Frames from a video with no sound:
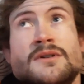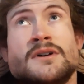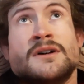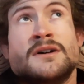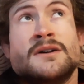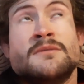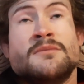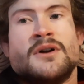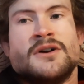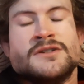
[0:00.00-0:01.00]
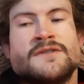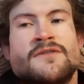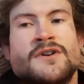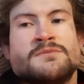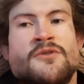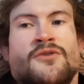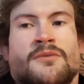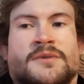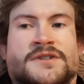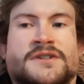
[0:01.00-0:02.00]
um, because of those
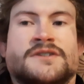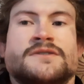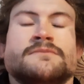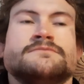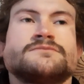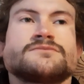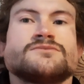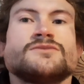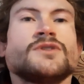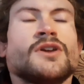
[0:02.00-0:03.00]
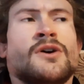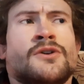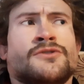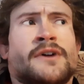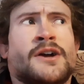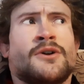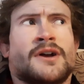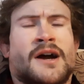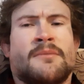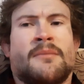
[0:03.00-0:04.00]
performances, Andre got a
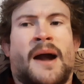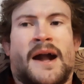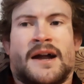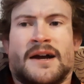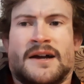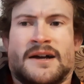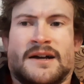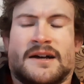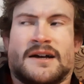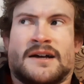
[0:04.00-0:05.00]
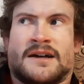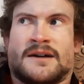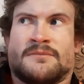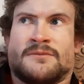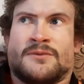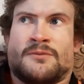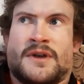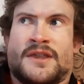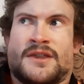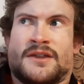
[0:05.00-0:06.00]
comeback um,
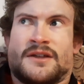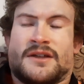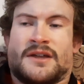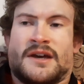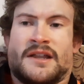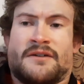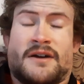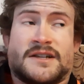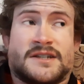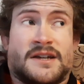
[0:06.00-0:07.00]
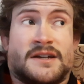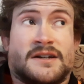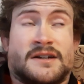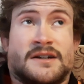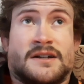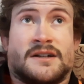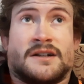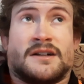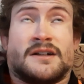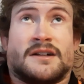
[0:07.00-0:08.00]
with Kelly Racing
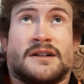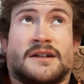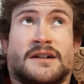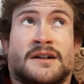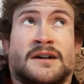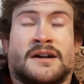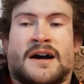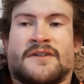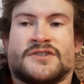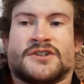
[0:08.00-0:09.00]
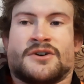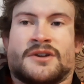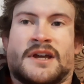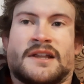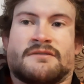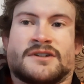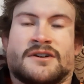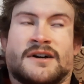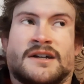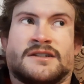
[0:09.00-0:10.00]
uh, after Todd Kelly
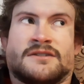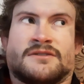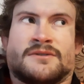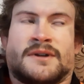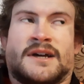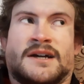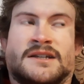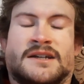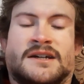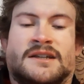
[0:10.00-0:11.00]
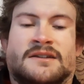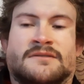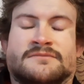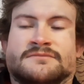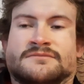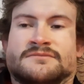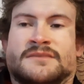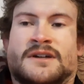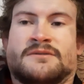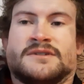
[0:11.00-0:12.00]
retired. So in twenty eighteen.
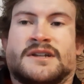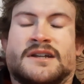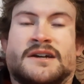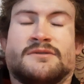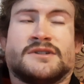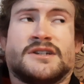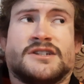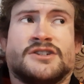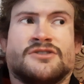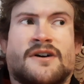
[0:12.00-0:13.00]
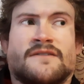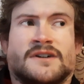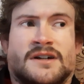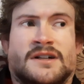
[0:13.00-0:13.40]
He was an he was a Nissan driver,